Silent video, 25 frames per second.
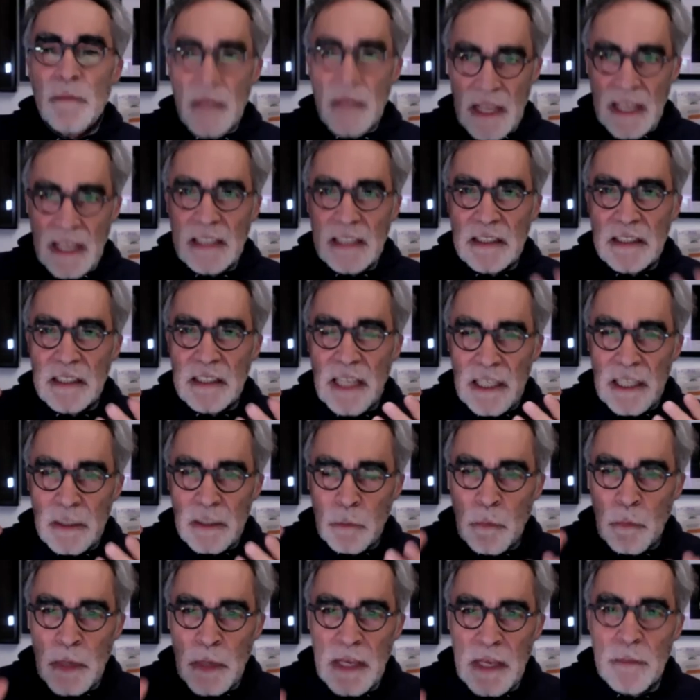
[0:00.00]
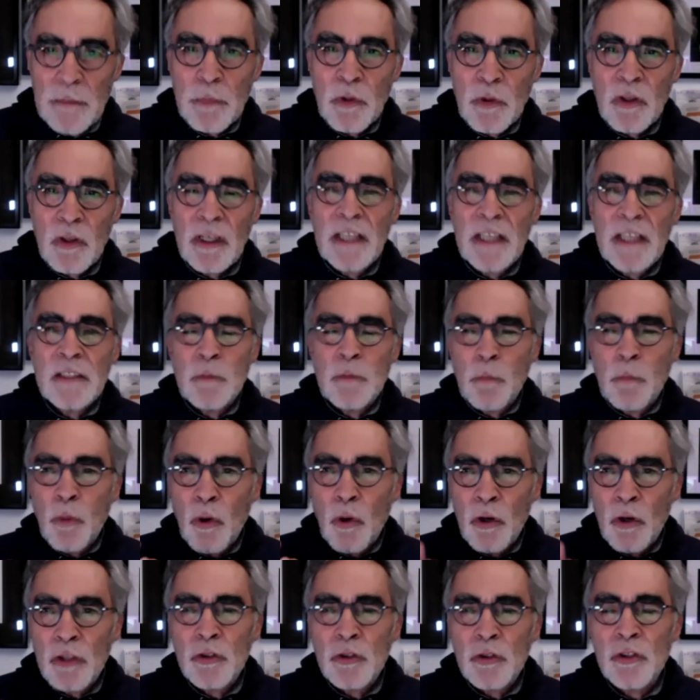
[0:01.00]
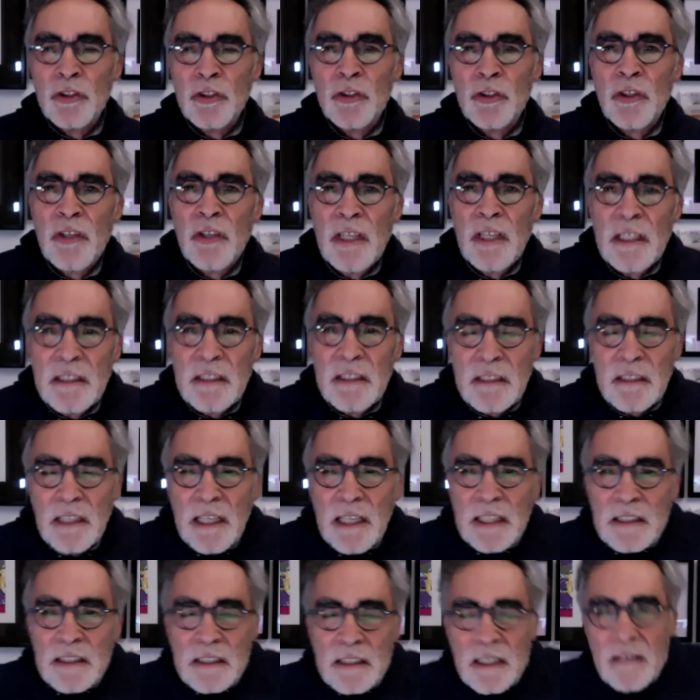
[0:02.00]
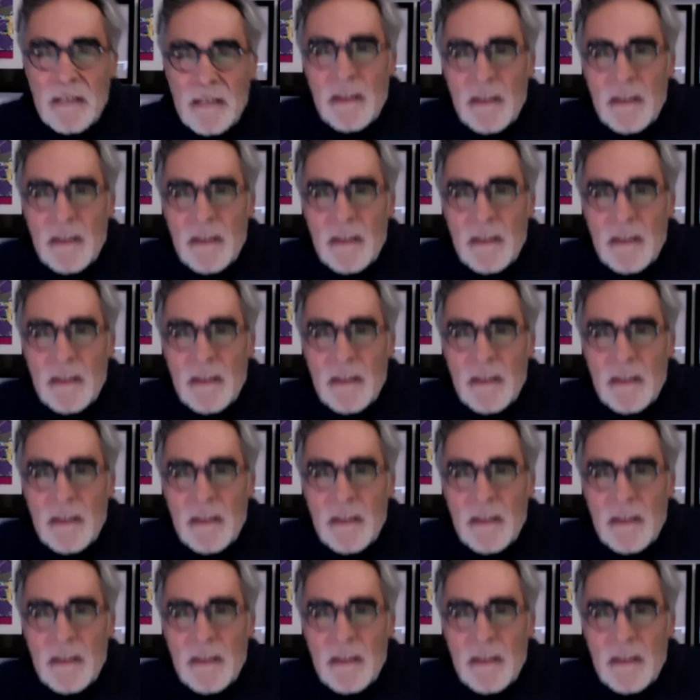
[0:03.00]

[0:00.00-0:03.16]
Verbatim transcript: It's it's people, it's portraiture, it's it's